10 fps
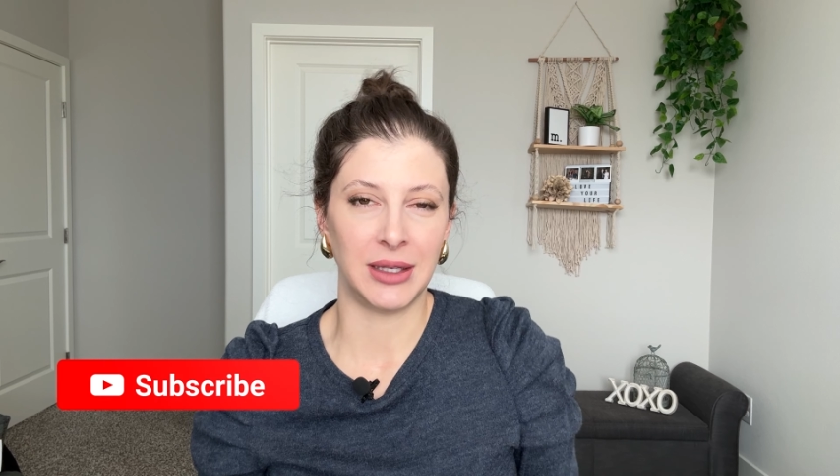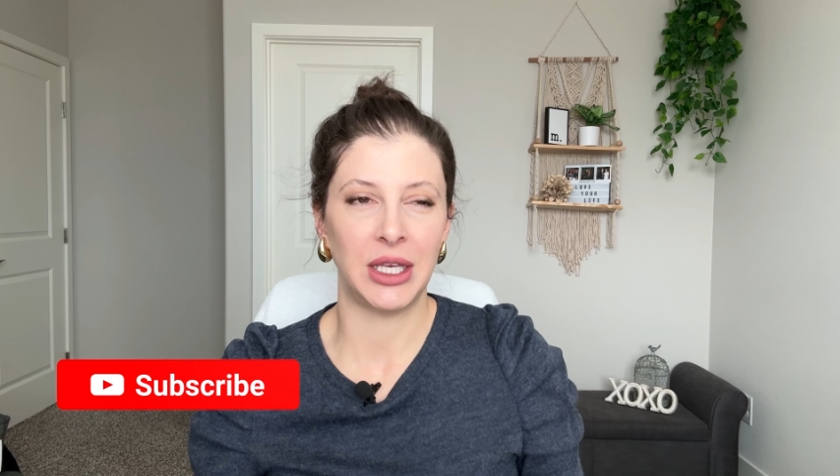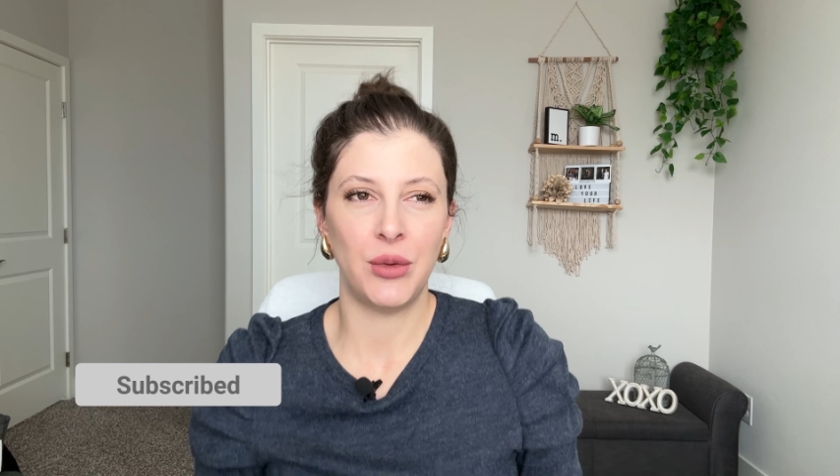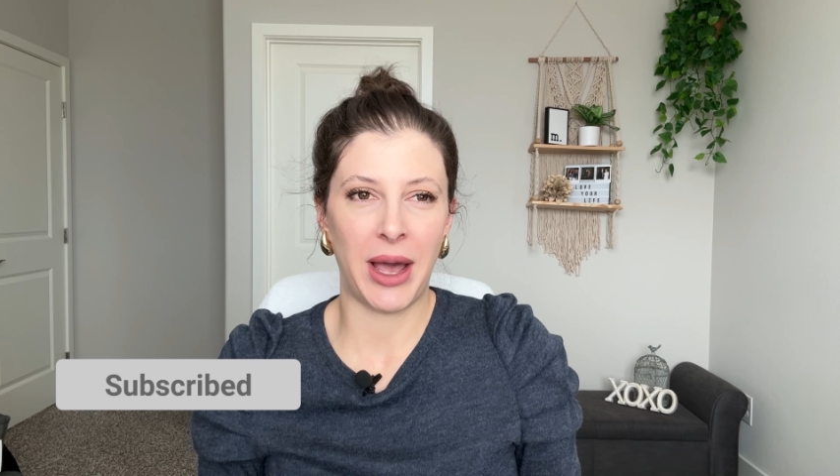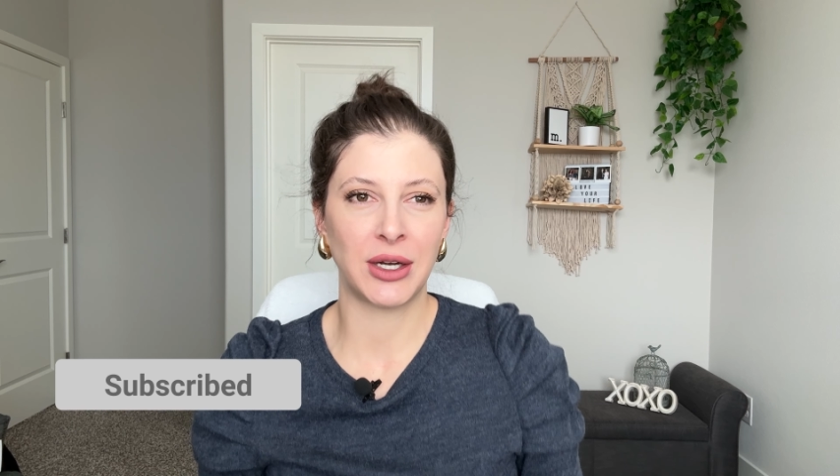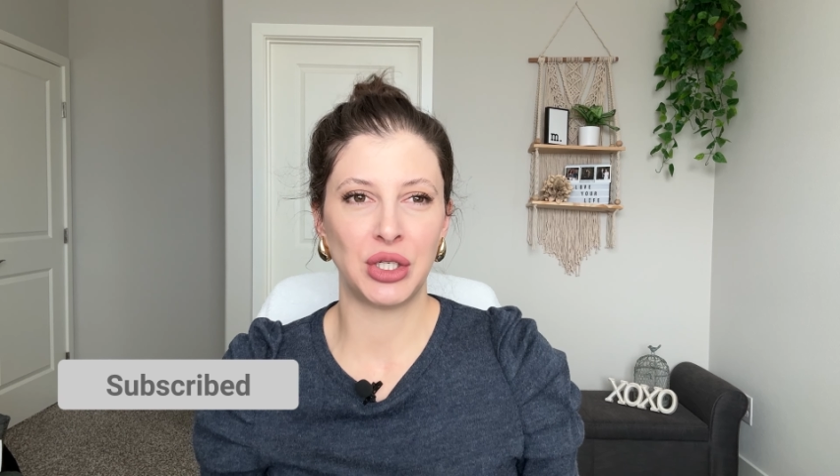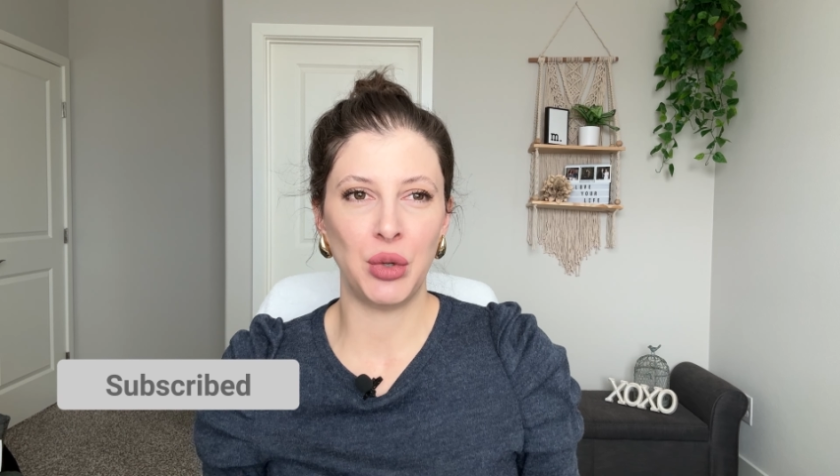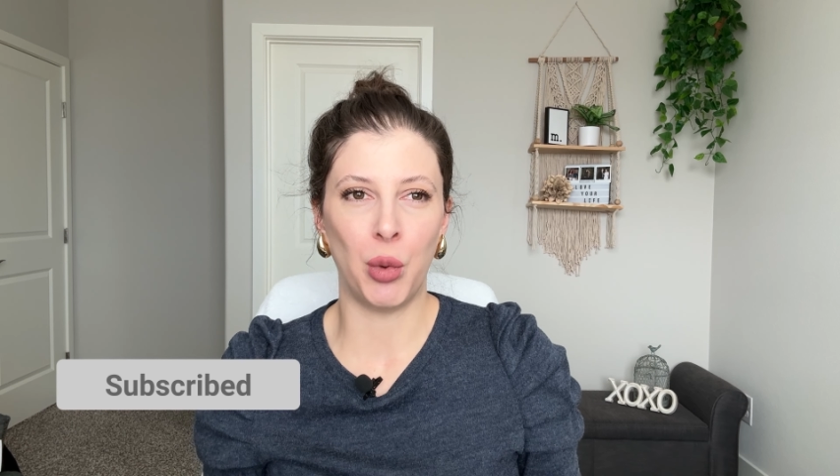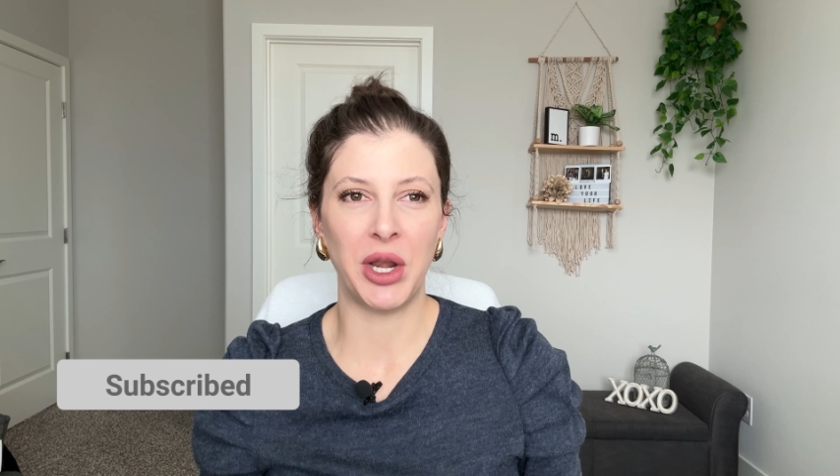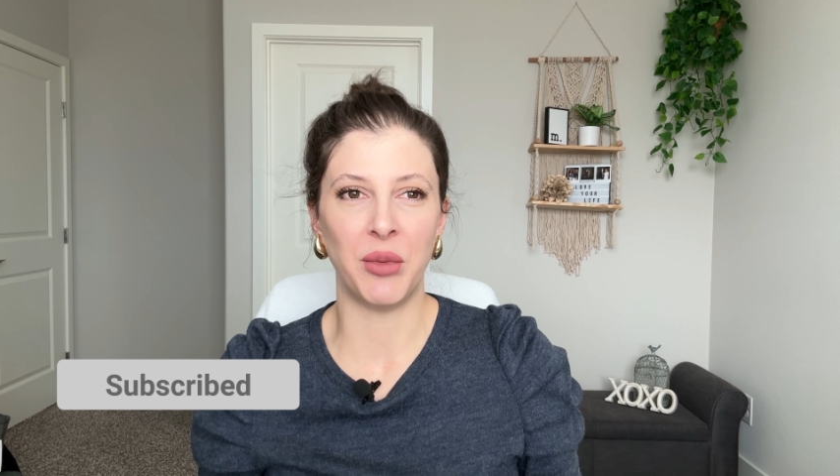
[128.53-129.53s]
Like you actually
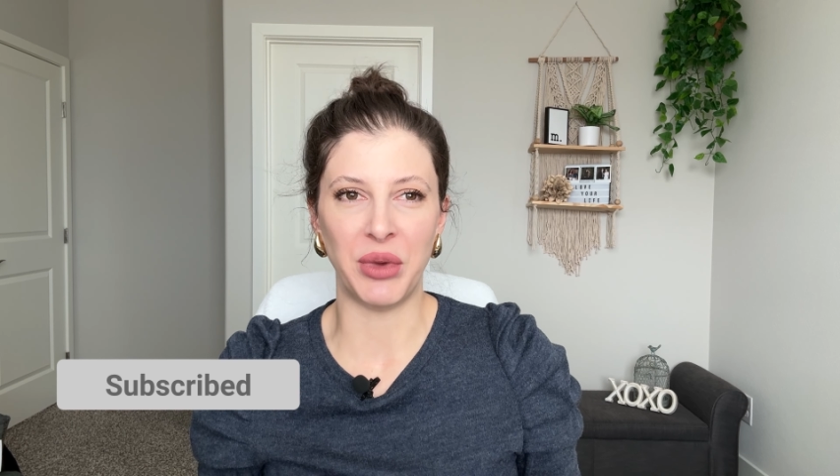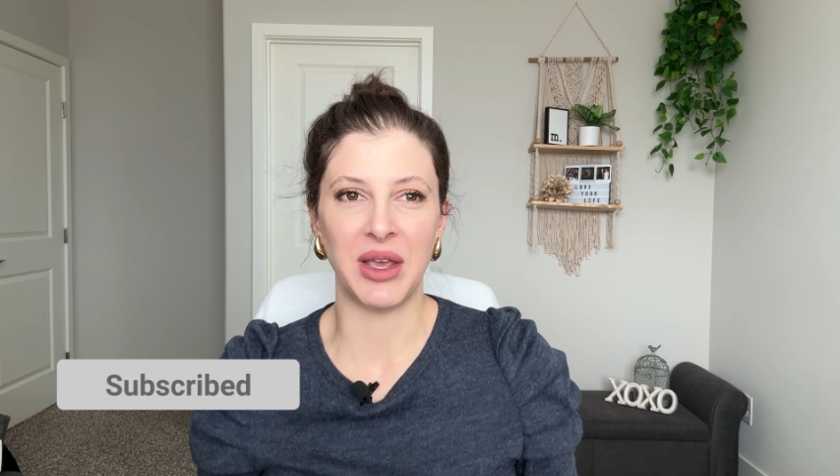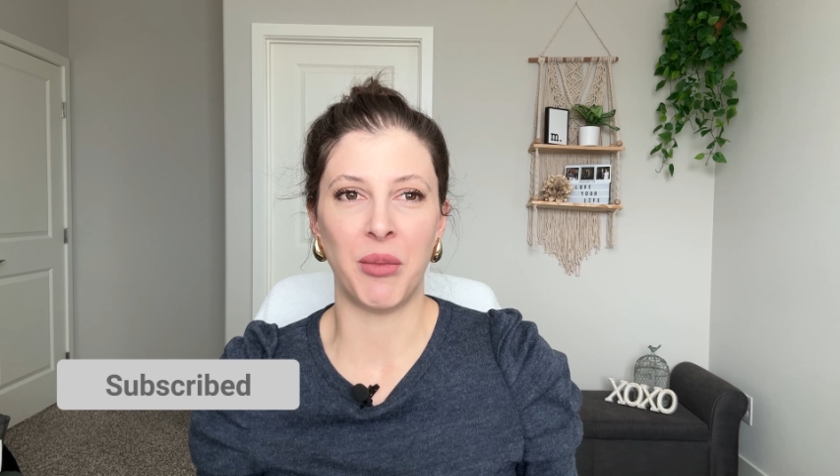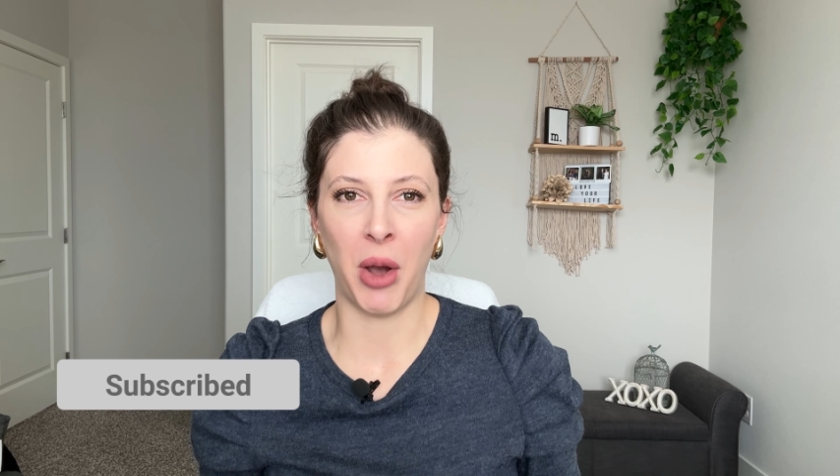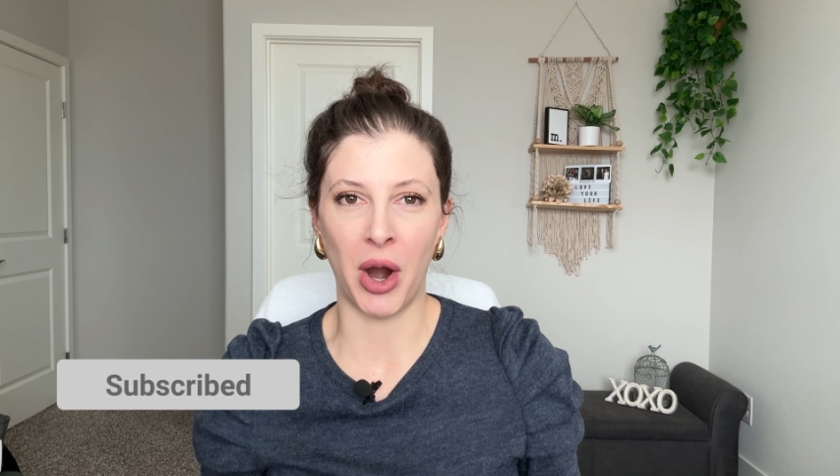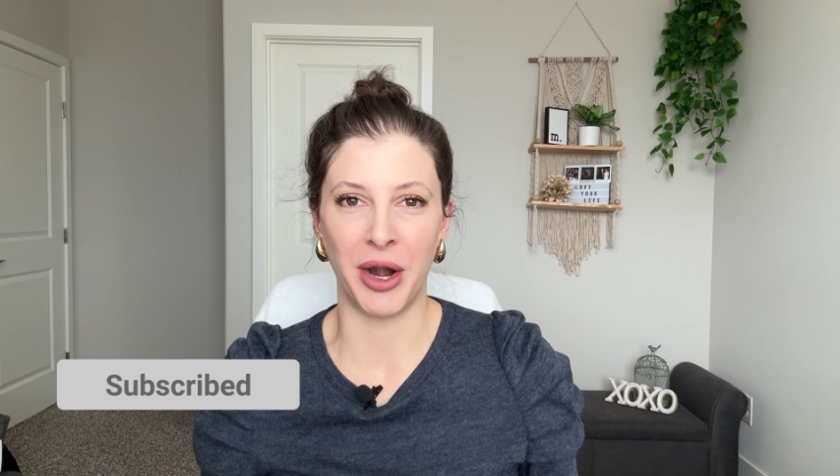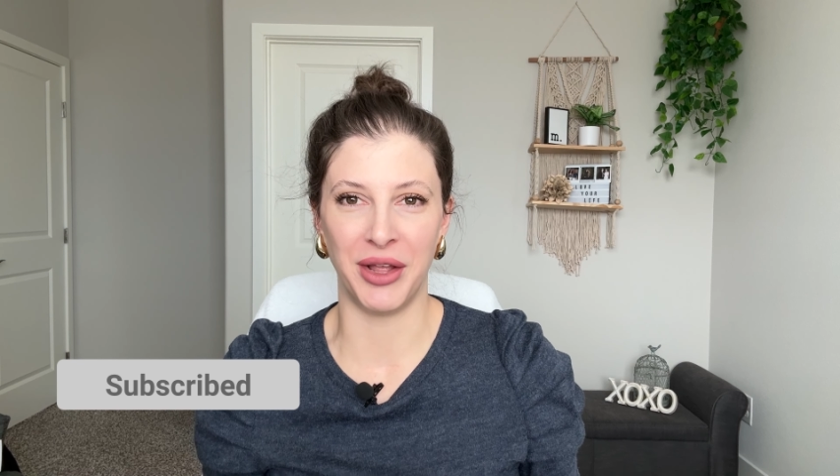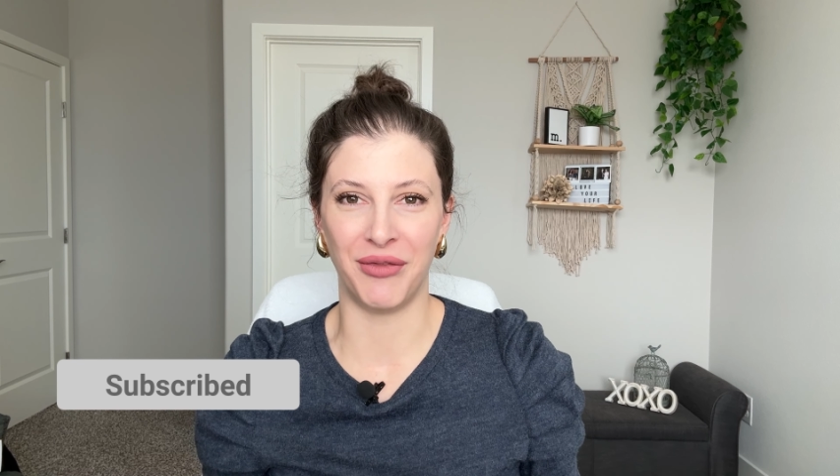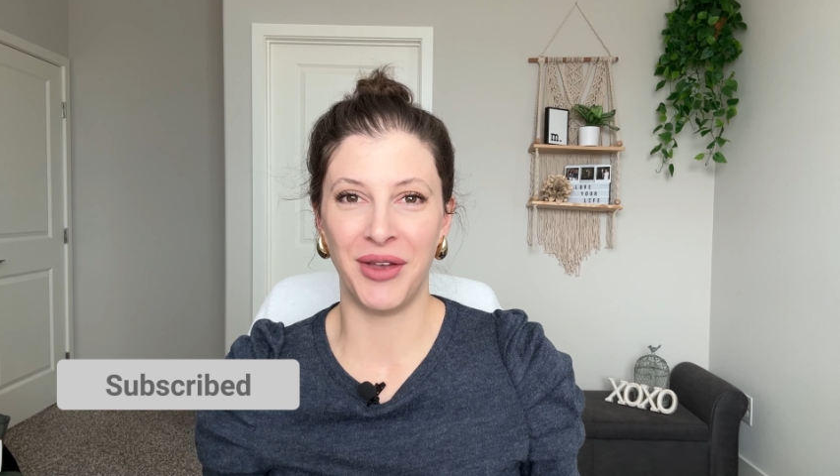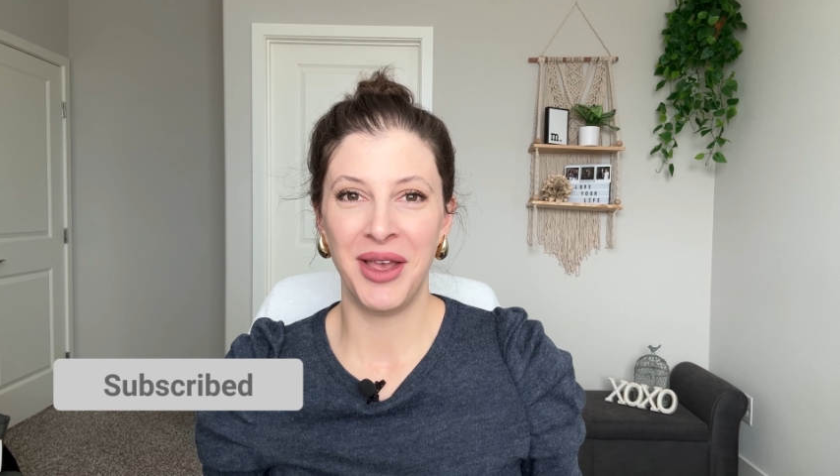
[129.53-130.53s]
want to be a part
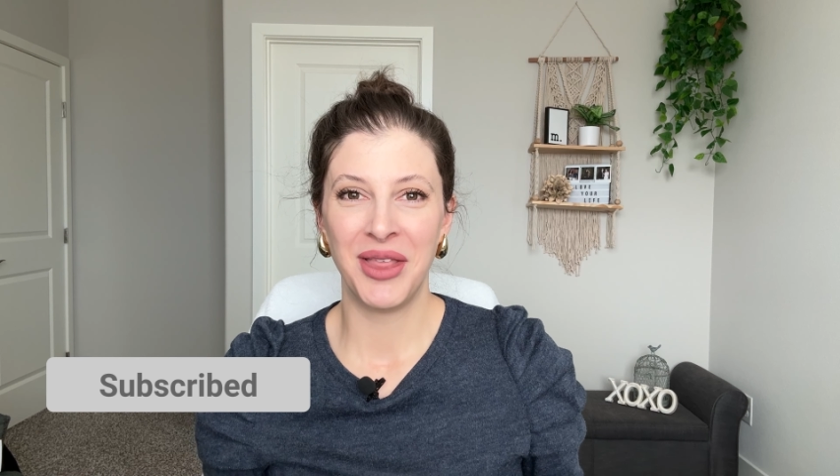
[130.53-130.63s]
of